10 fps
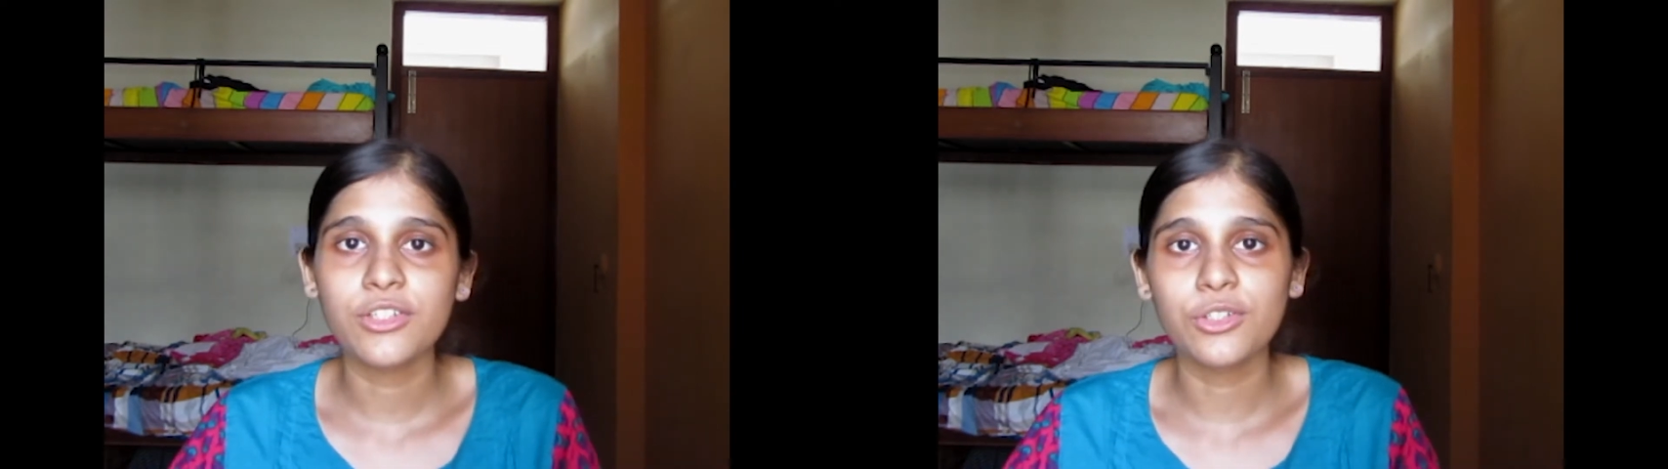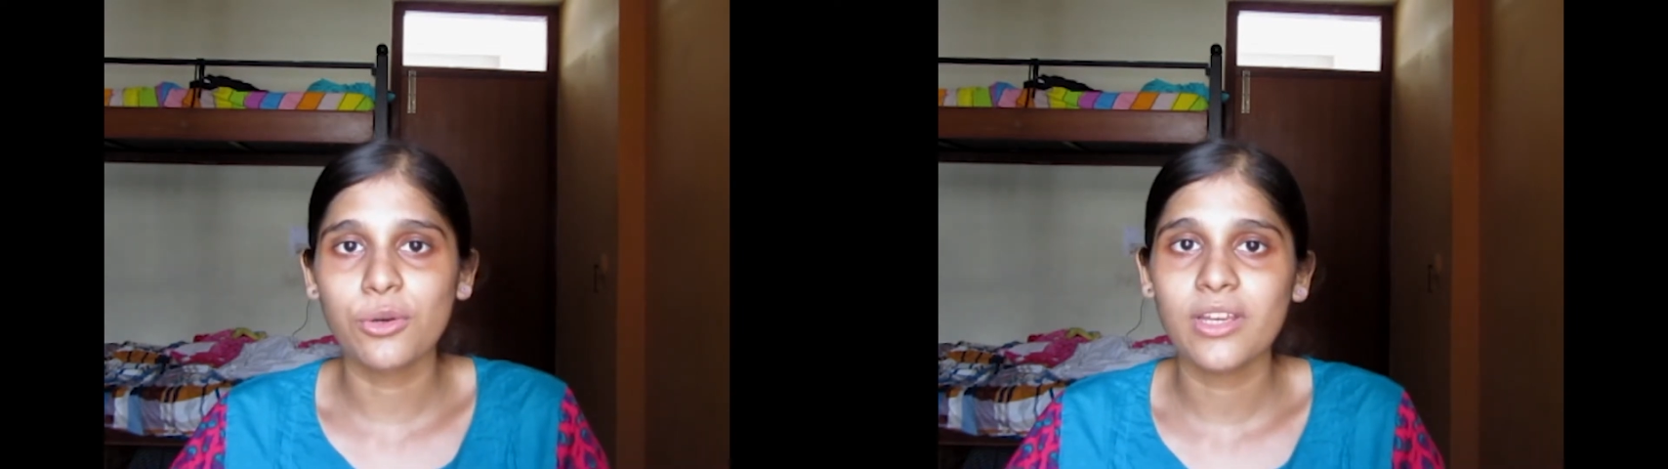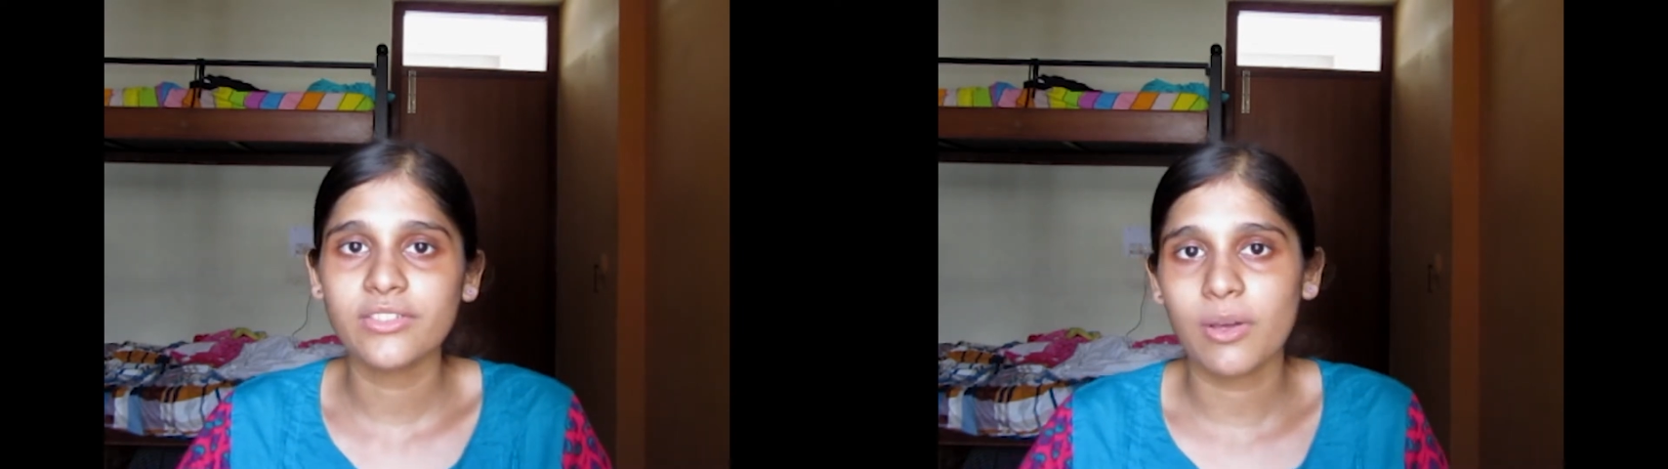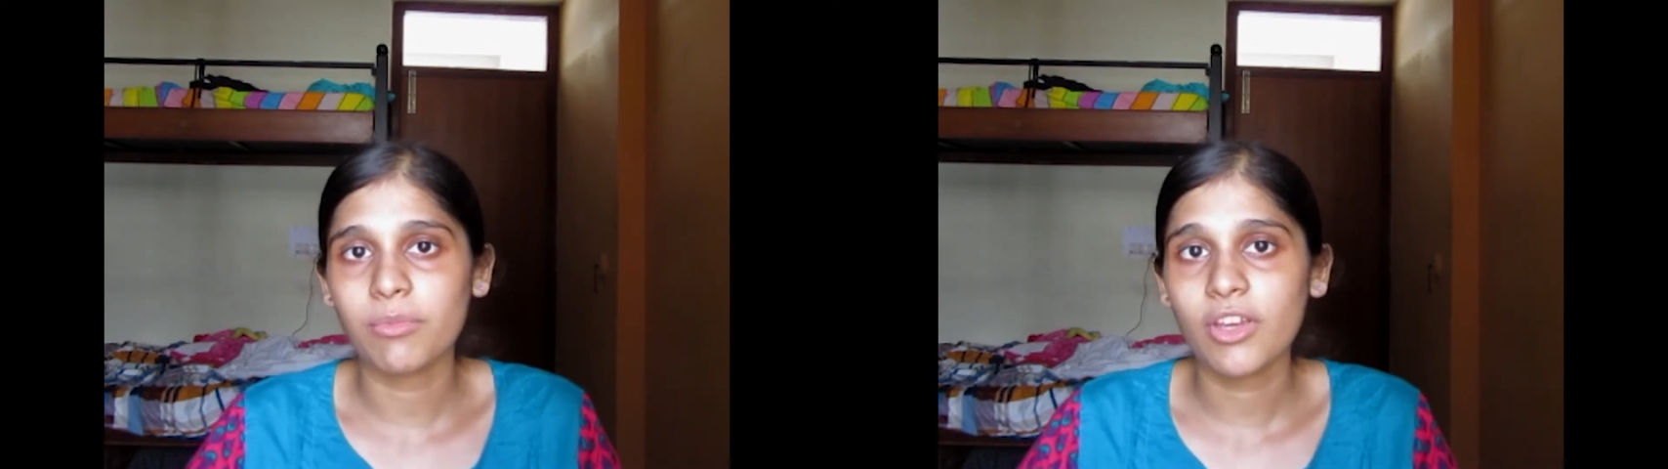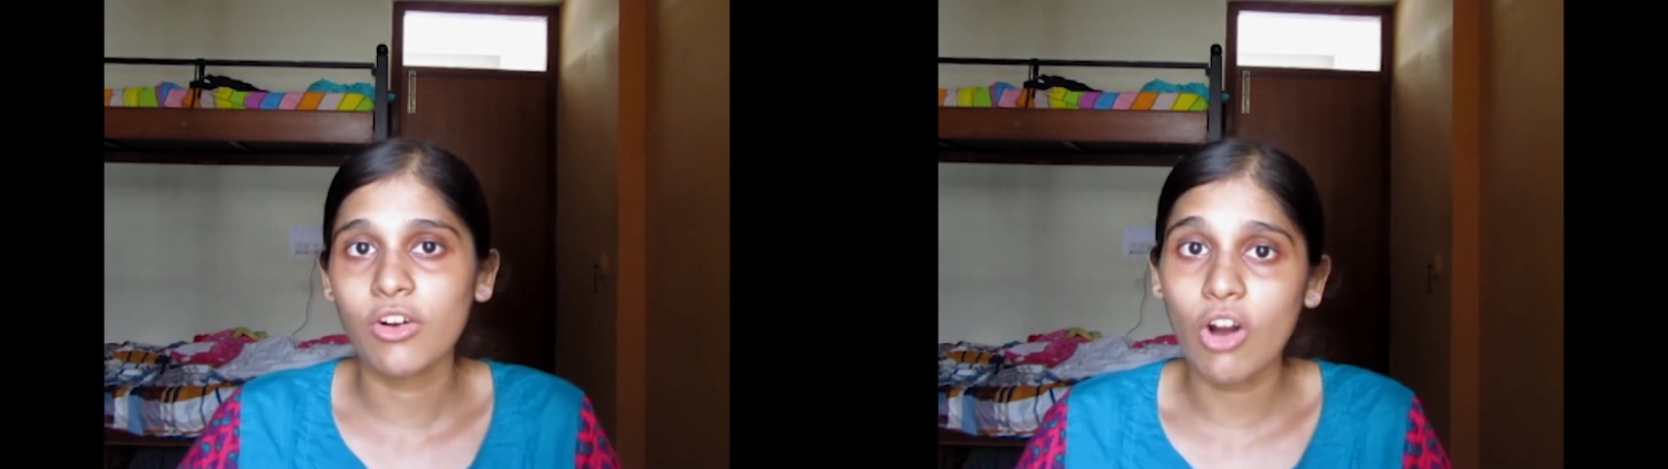you doing
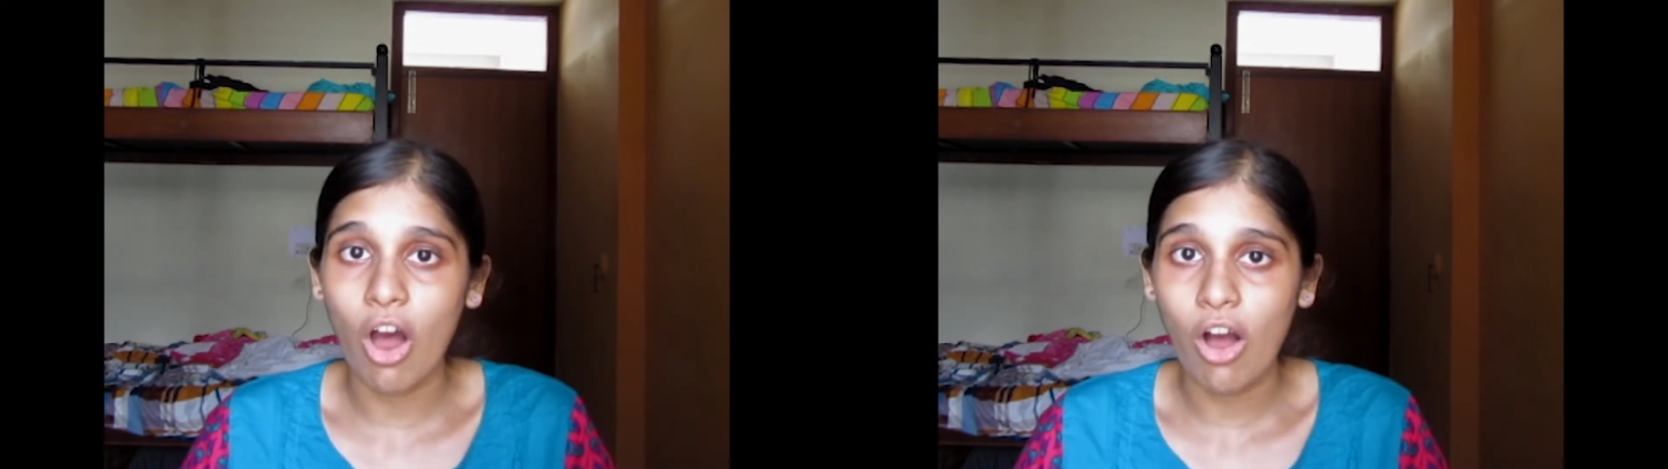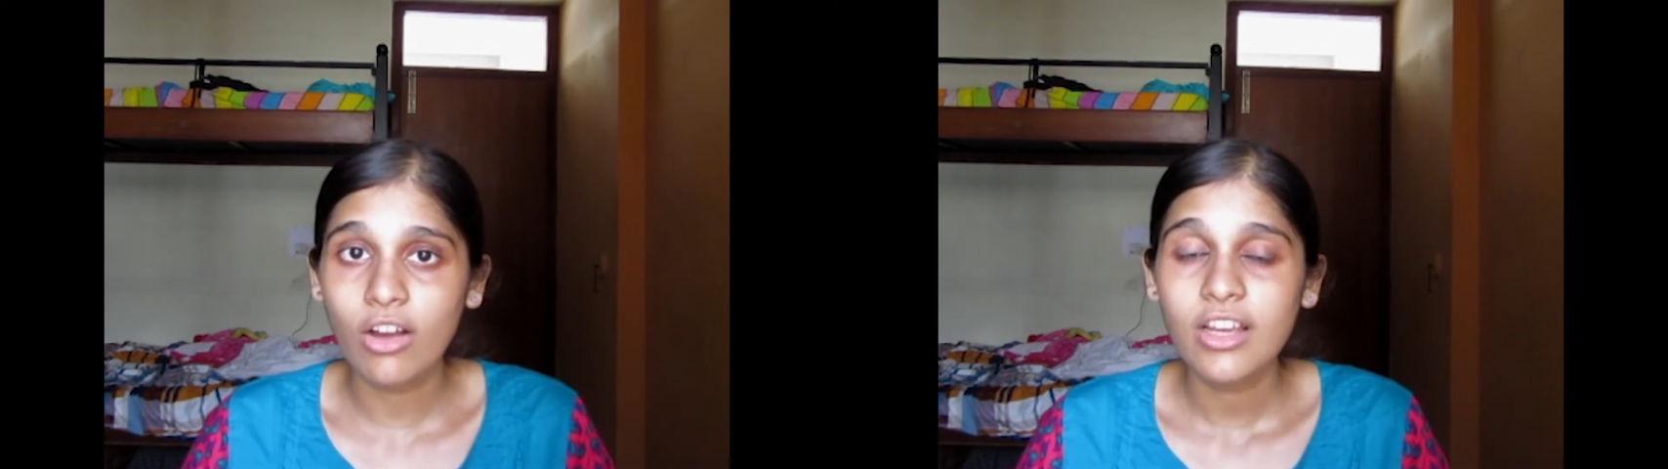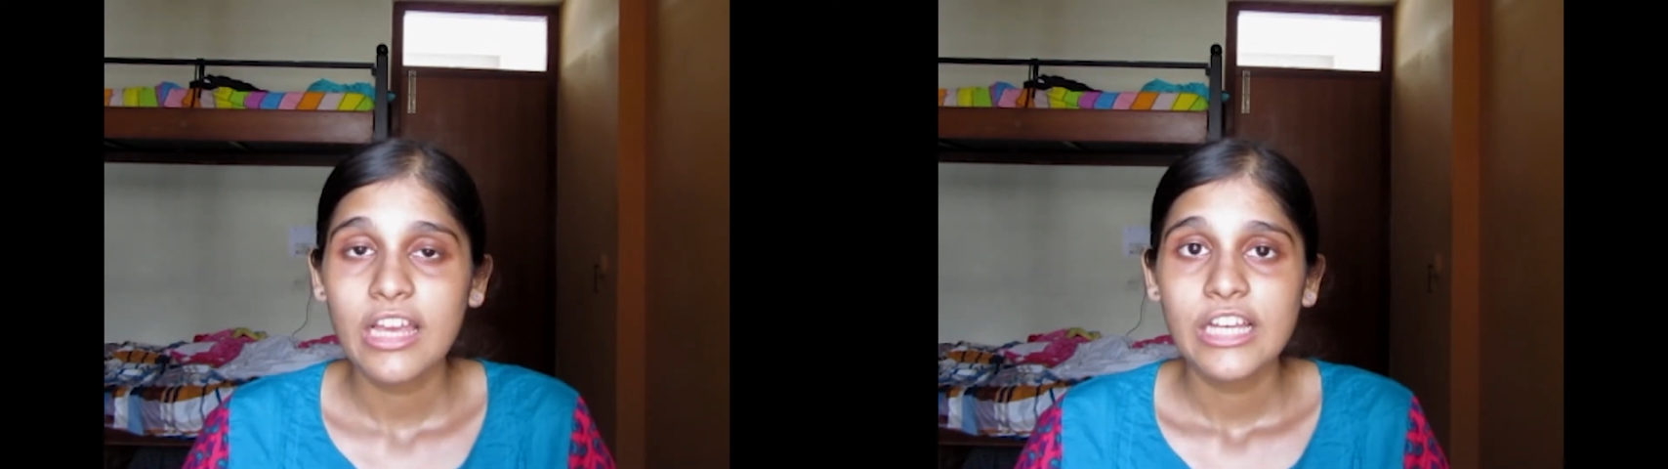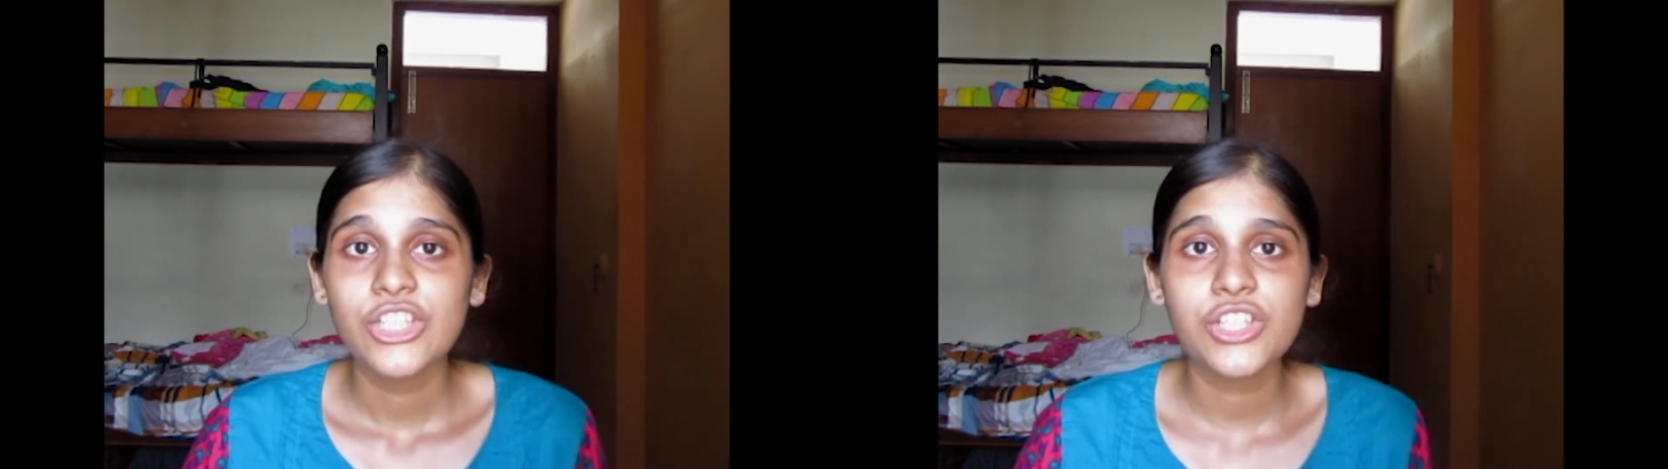something wrong,